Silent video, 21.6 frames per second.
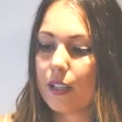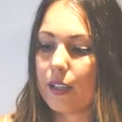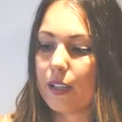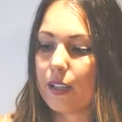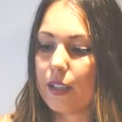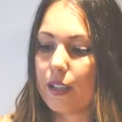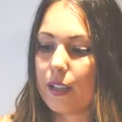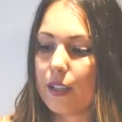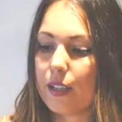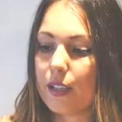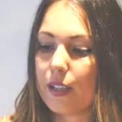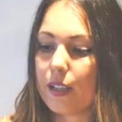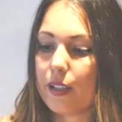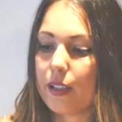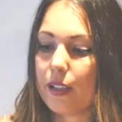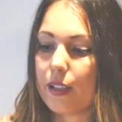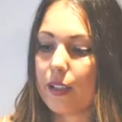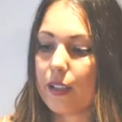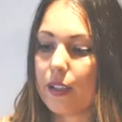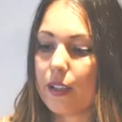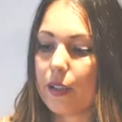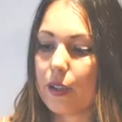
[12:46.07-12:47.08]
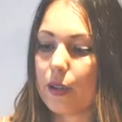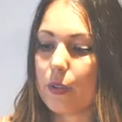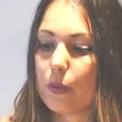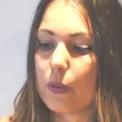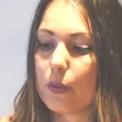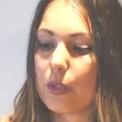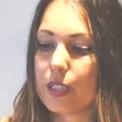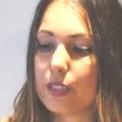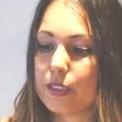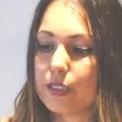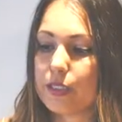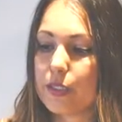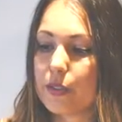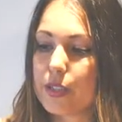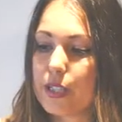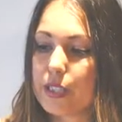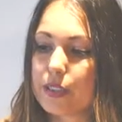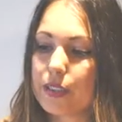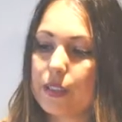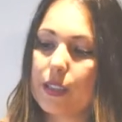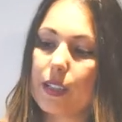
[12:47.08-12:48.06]
Uh, what is
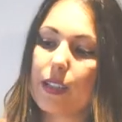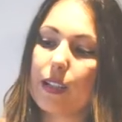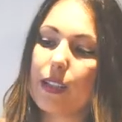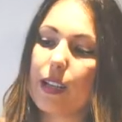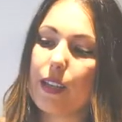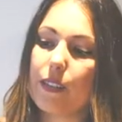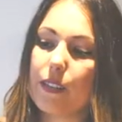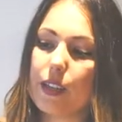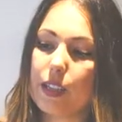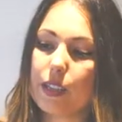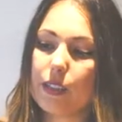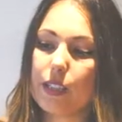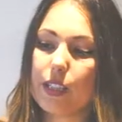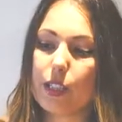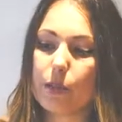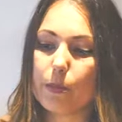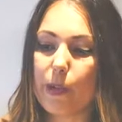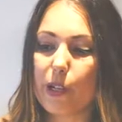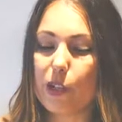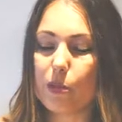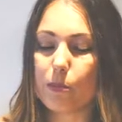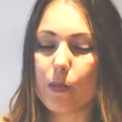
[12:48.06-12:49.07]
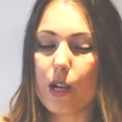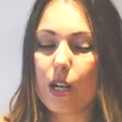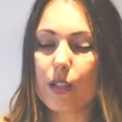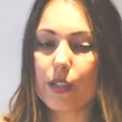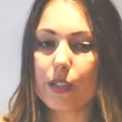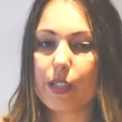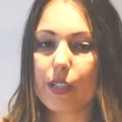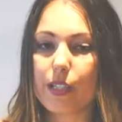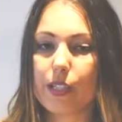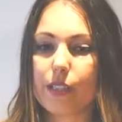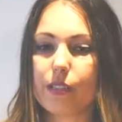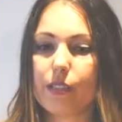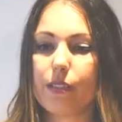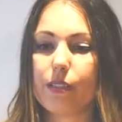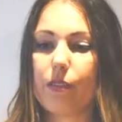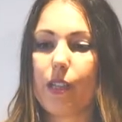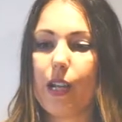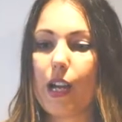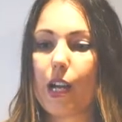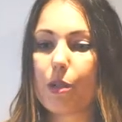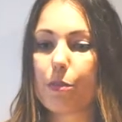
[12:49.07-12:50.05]
interesting that I think these biomarkers
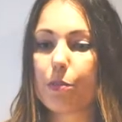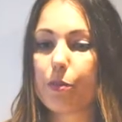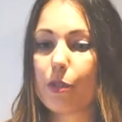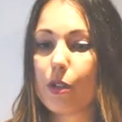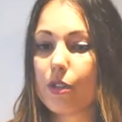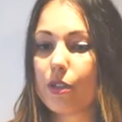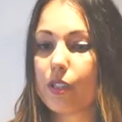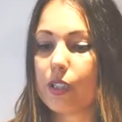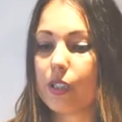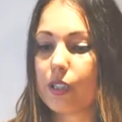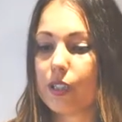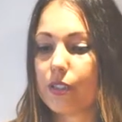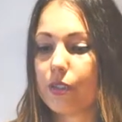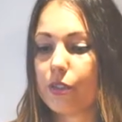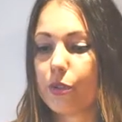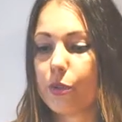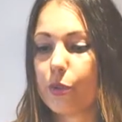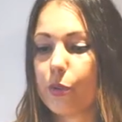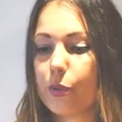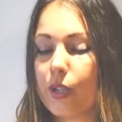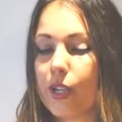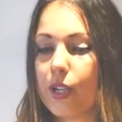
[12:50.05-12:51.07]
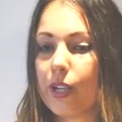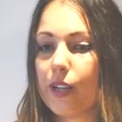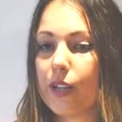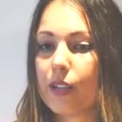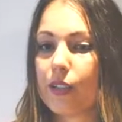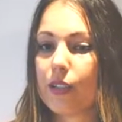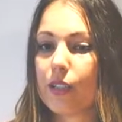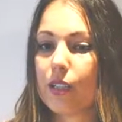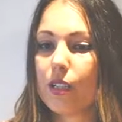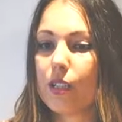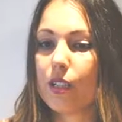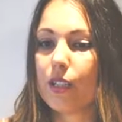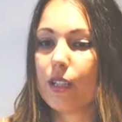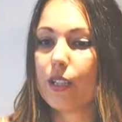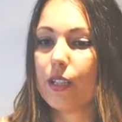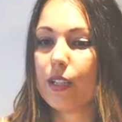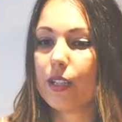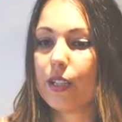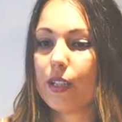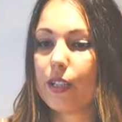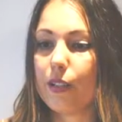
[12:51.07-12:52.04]
are pointing us to a,
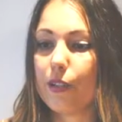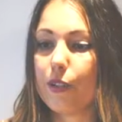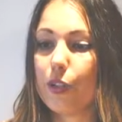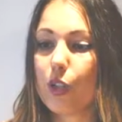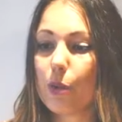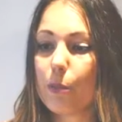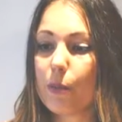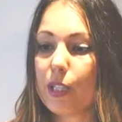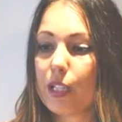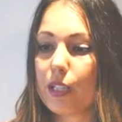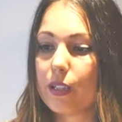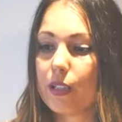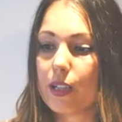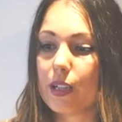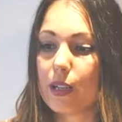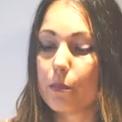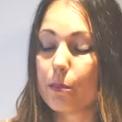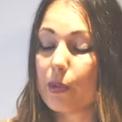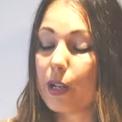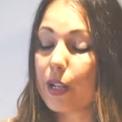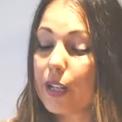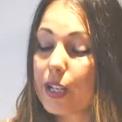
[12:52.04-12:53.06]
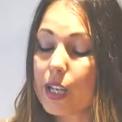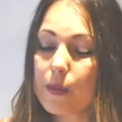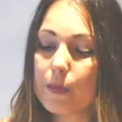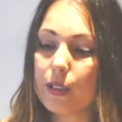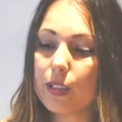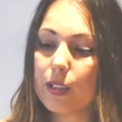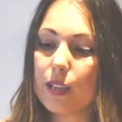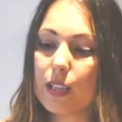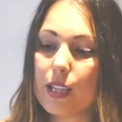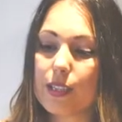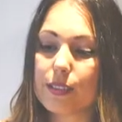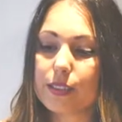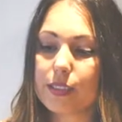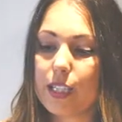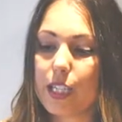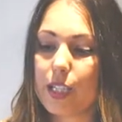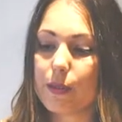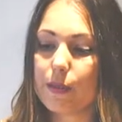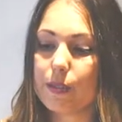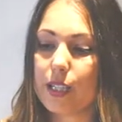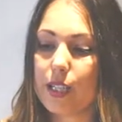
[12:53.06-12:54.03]
a, a variable
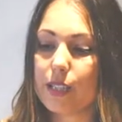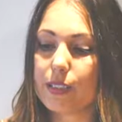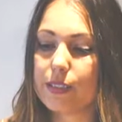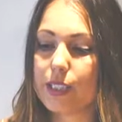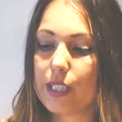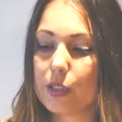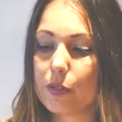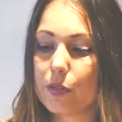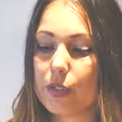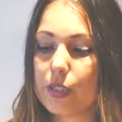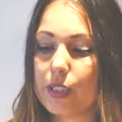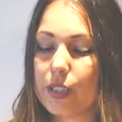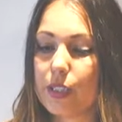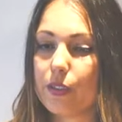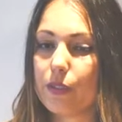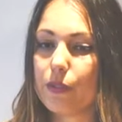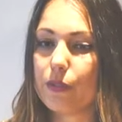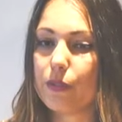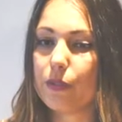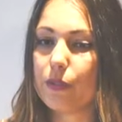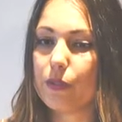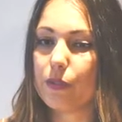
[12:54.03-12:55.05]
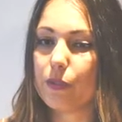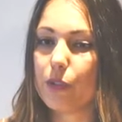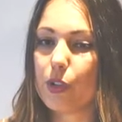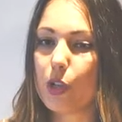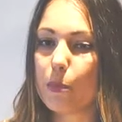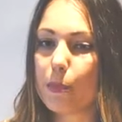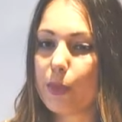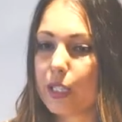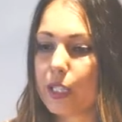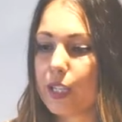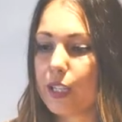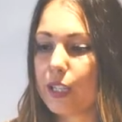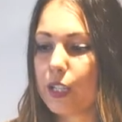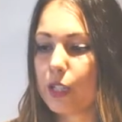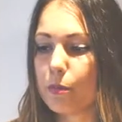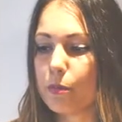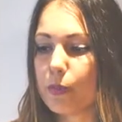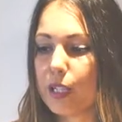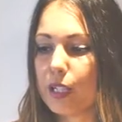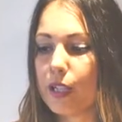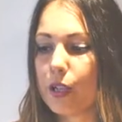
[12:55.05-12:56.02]
landscape that is actually
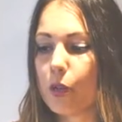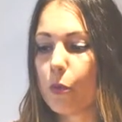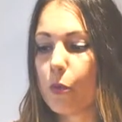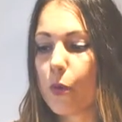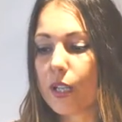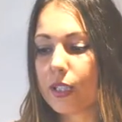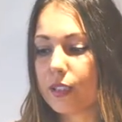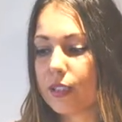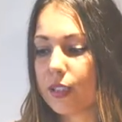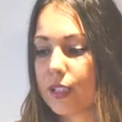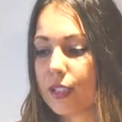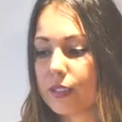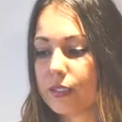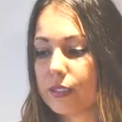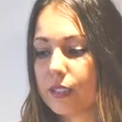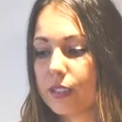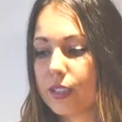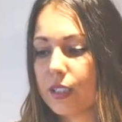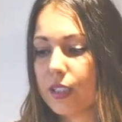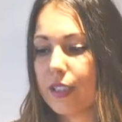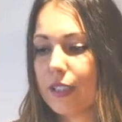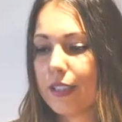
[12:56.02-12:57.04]
dominated by a wetland